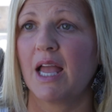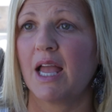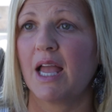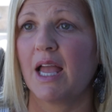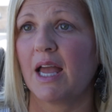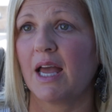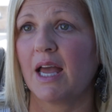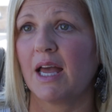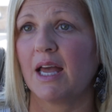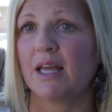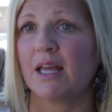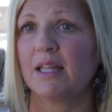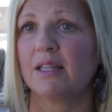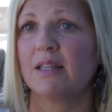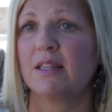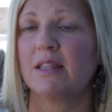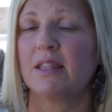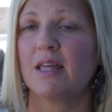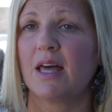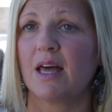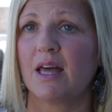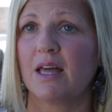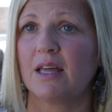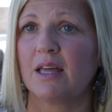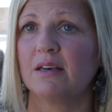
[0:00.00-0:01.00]
And
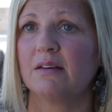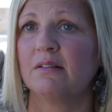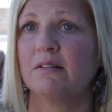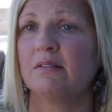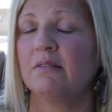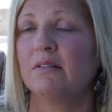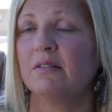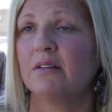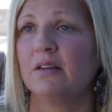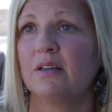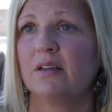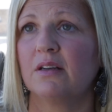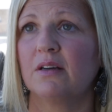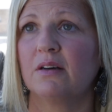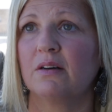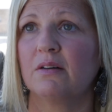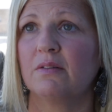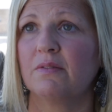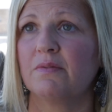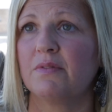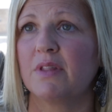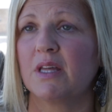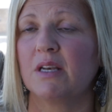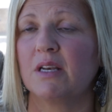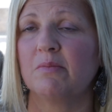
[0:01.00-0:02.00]
then,
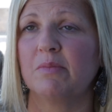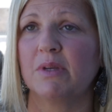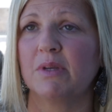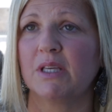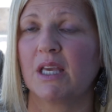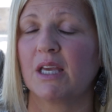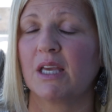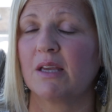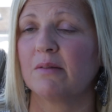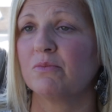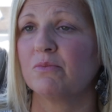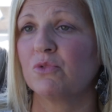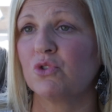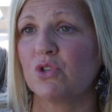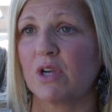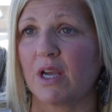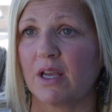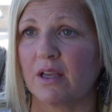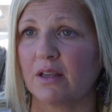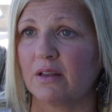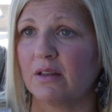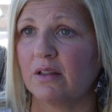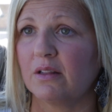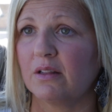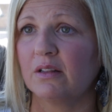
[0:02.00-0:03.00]
then it became
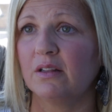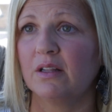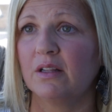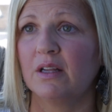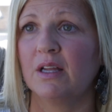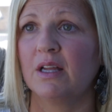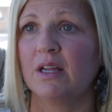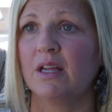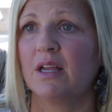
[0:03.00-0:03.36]
jail,